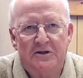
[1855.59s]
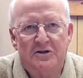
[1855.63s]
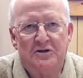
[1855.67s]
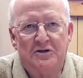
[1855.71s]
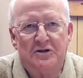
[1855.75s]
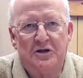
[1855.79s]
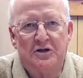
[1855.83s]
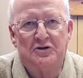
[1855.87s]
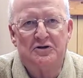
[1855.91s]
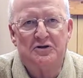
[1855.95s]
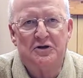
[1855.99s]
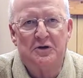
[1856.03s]

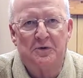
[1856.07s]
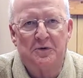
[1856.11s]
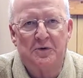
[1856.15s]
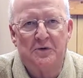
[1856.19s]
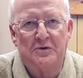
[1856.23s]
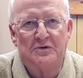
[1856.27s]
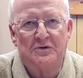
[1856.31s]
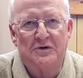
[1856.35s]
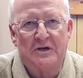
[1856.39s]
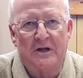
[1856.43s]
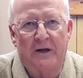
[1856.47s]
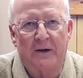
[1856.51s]
to
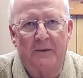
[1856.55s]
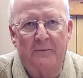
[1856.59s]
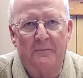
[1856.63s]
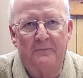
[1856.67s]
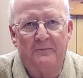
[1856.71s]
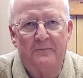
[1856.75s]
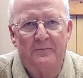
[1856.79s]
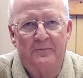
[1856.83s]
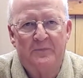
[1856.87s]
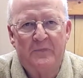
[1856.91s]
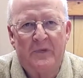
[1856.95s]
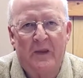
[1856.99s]
Jerusalem.
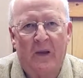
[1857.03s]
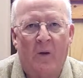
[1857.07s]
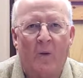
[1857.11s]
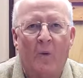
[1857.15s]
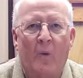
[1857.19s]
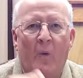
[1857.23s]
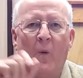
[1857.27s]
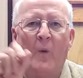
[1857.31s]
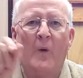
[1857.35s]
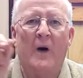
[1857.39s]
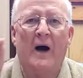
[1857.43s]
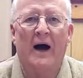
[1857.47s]

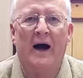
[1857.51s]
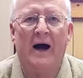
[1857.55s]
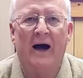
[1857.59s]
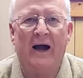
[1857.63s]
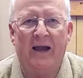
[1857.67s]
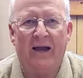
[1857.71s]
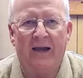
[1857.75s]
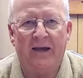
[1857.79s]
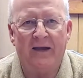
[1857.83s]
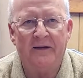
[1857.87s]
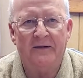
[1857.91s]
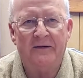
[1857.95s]

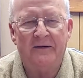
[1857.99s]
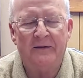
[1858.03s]
Why?